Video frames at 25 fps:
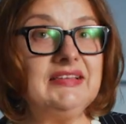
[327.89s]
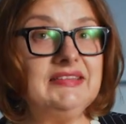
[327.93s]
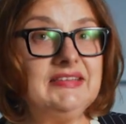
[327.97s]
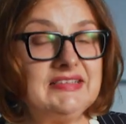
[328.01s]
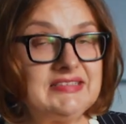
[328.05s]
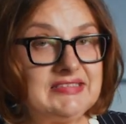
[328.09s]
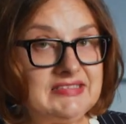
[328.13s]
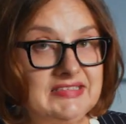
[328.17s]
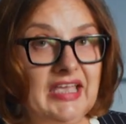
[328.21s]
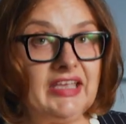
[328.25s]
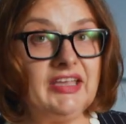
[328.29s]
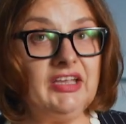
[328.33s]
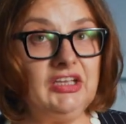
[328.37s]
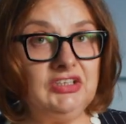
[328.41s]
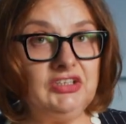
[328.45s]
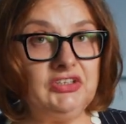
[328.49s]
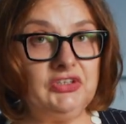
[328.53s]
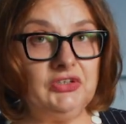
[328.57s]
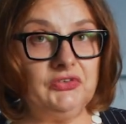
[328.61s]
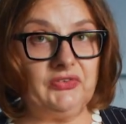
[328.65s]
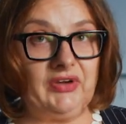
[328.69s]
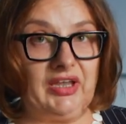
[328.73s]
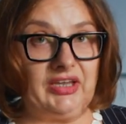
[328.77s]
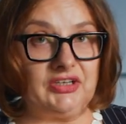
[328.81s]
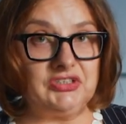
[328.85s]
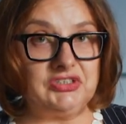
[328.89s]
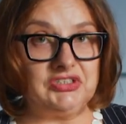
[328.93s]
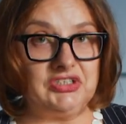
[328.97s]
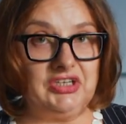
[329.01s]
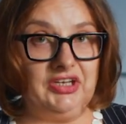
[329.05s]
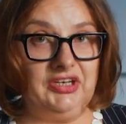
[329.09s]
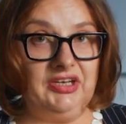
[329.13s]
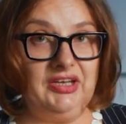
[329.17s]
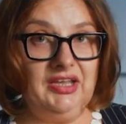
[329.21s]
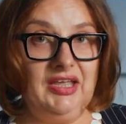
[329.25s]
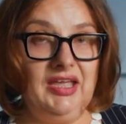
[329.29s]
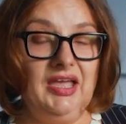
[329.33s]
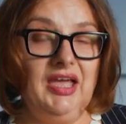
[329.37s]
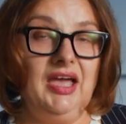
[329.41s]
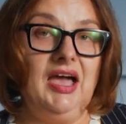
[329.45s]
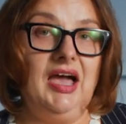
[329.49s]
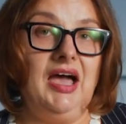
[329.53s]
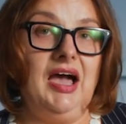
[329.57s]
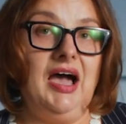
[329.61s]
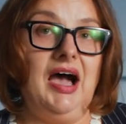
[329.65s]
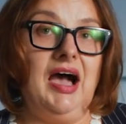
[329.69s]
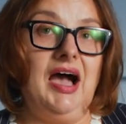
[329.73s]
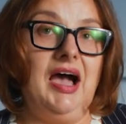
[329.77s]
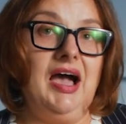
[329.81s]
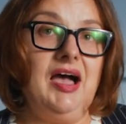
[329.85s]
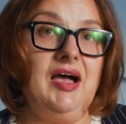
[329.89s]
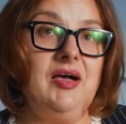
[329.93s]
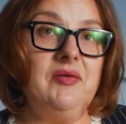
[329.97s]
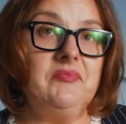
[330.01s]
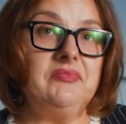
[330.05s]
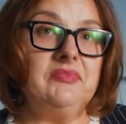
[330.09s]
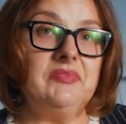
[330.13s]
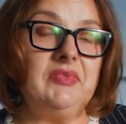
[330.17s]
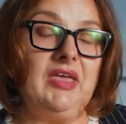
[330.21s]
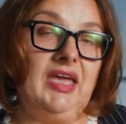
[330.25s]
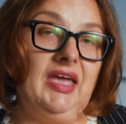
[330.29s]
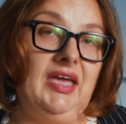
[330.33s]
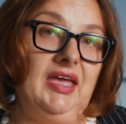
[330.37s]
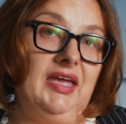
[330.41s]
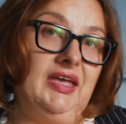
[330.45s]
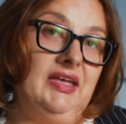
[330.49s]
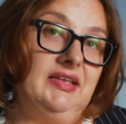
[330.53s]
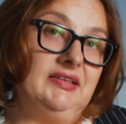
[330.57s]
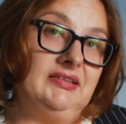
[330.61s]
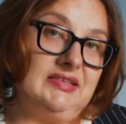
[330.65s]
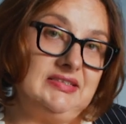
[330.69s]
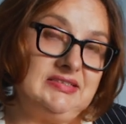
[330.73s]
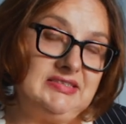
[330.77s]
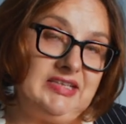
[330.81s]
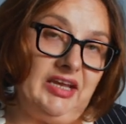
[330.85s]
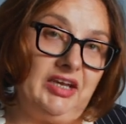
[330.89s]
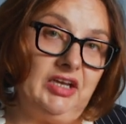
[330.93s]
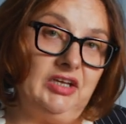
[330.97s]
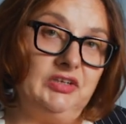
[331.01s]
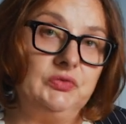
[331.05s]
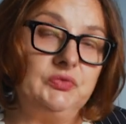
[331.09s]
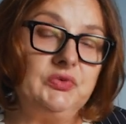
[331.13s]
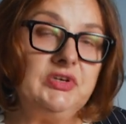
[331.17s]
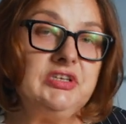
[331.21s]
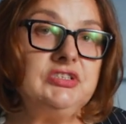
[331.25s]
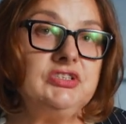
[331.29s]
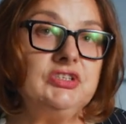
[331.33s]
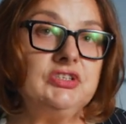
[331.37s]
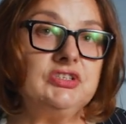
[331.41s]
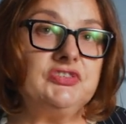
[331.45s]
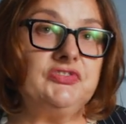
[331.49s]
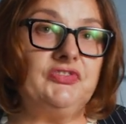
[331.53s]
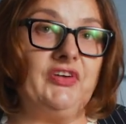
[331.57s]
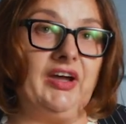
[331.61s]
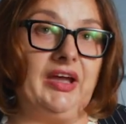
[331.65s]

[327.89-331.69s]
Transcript: The second direction um, and the second research